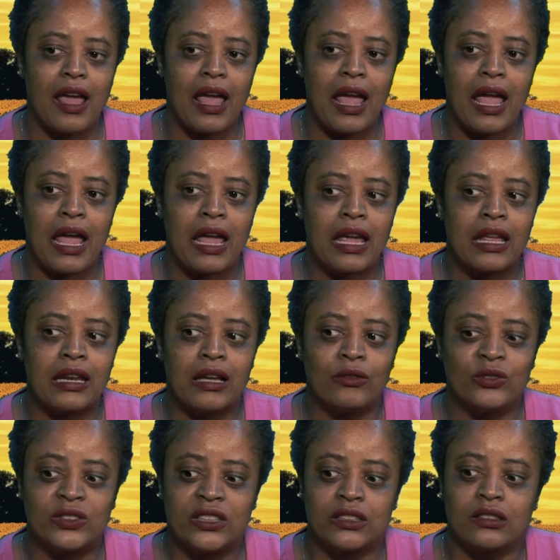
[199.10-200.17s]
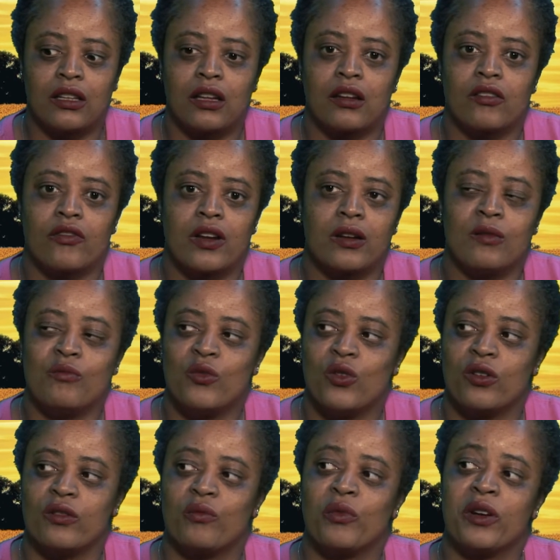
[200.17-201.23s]
And I was just like, all right, I'm
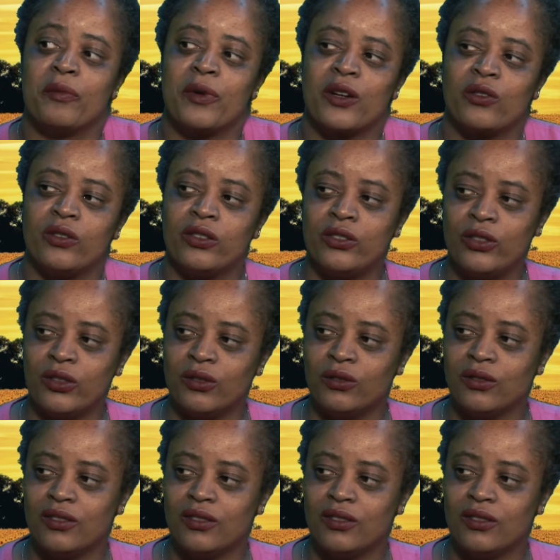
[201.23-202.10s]
bored. What am I going to do?